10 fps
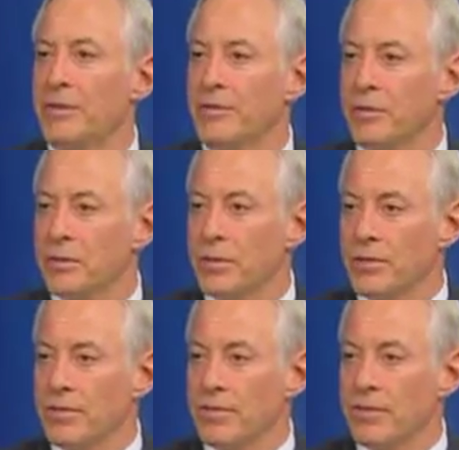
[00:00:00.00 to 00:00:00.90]
the
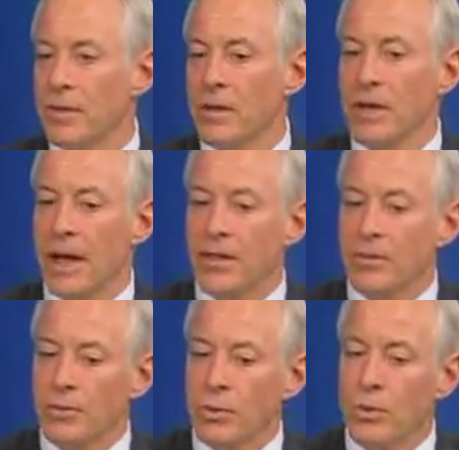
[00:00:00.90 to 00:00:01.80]
future. And
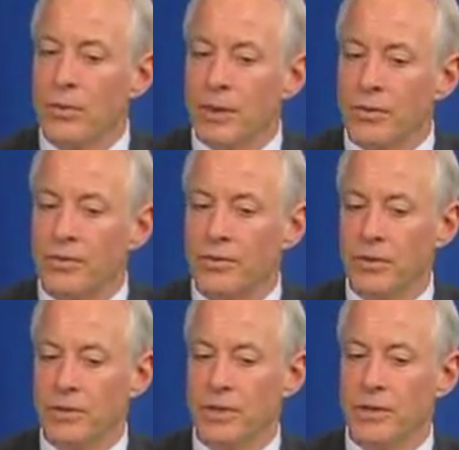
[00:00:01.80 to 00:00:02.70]
the rule about the
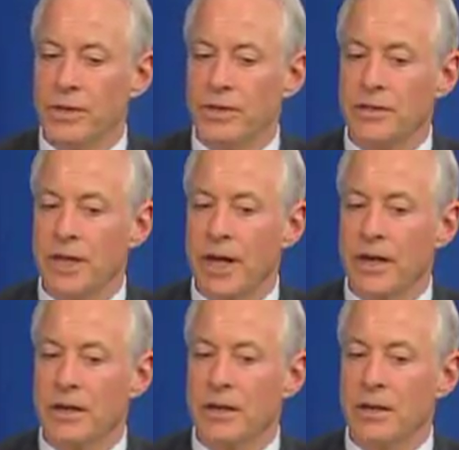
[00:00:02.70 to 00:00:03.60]
future is
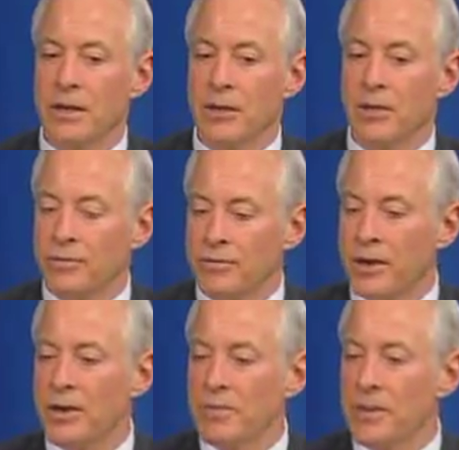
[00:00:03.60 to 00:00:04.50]
that your
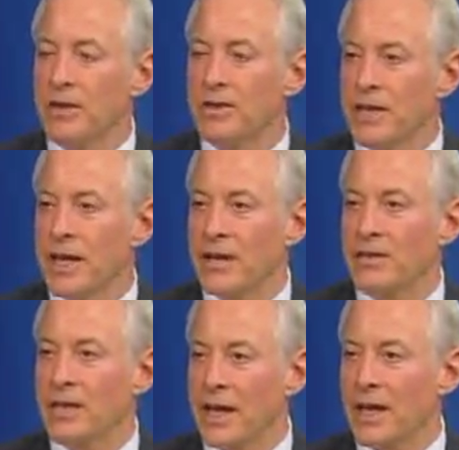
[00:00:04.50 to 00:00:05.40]
very best
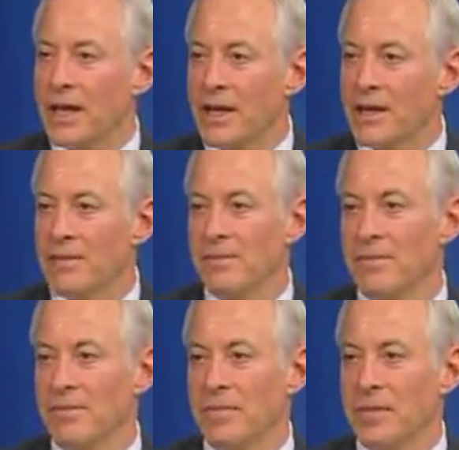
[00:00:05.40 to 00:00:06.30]
days lie ahead.
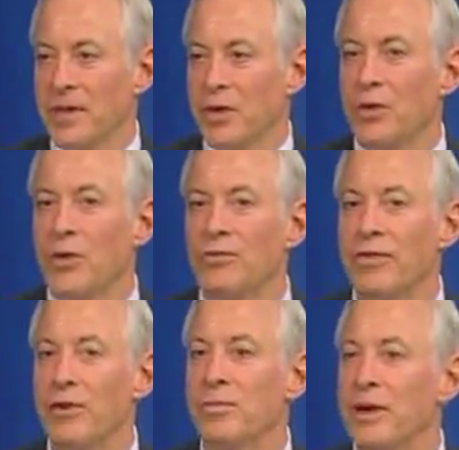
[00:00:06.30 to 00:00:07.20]
Your
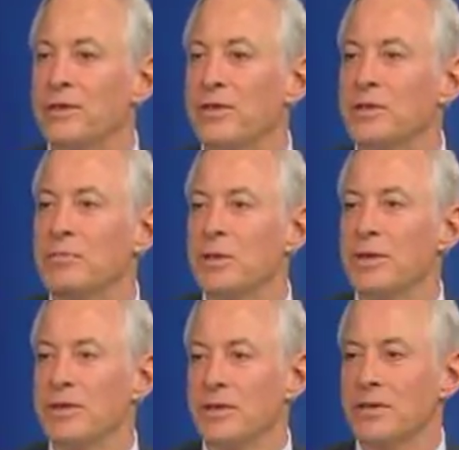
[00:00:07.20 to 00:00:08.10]
very best
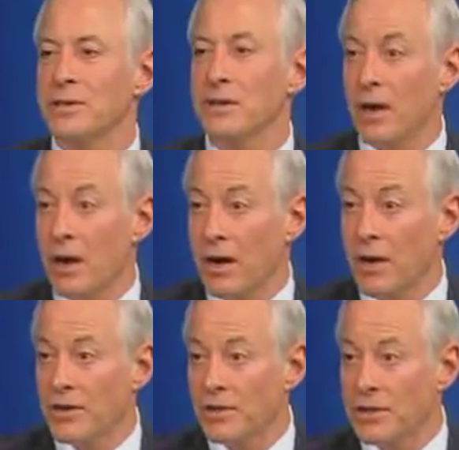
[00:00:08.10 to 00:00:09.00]
experiences
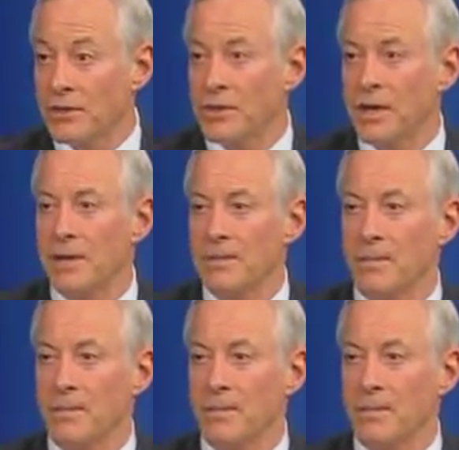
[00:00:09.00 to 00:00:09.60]
are still to come.